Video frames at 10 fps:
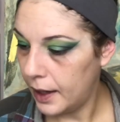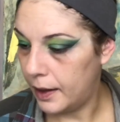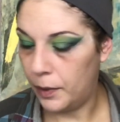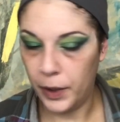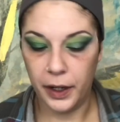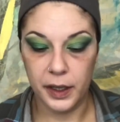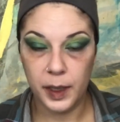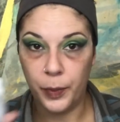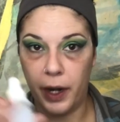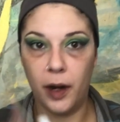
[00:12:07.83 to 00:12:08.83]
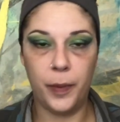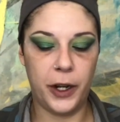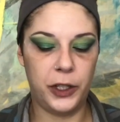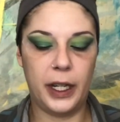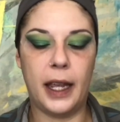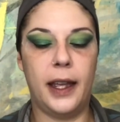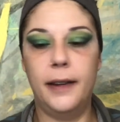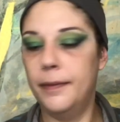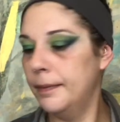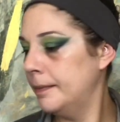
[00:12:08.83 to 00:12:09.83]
And then we're gonna spray our brush again.